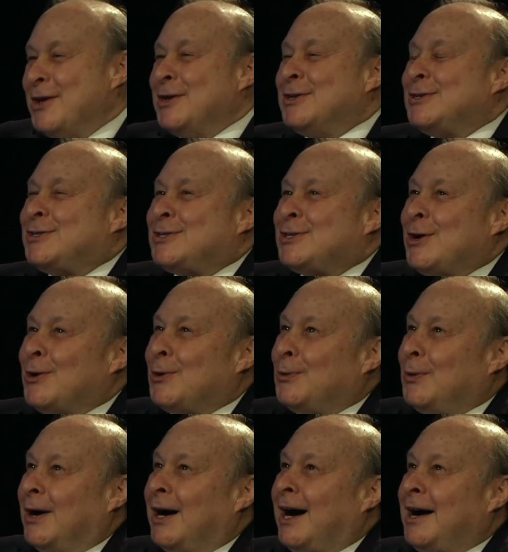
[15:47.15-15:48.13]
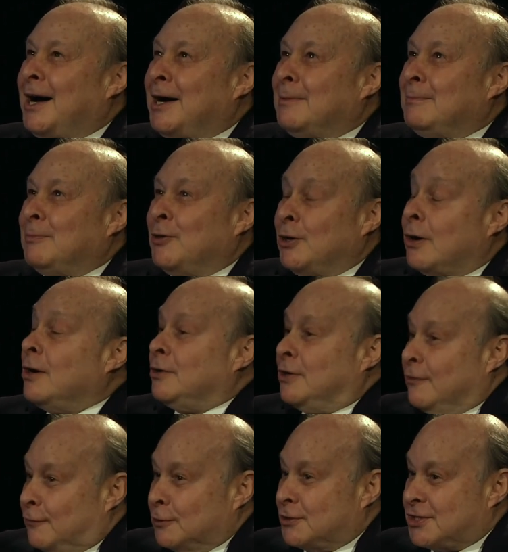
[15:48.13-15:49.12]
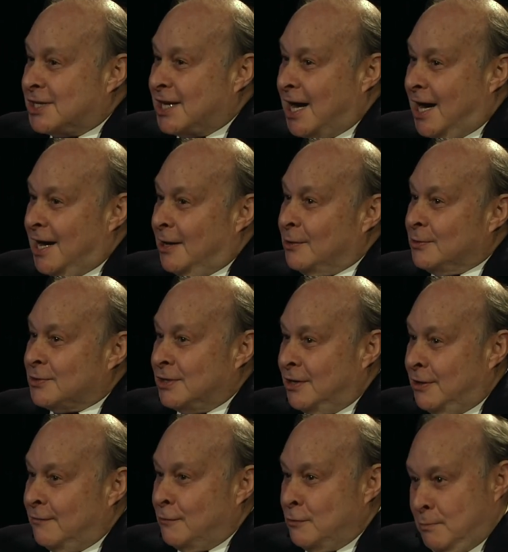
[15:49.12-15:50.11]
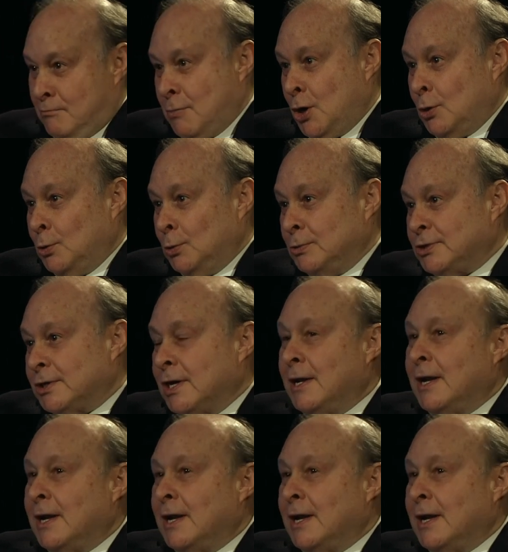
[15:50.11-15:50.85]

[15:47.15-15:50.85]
So there are different styles and different modes.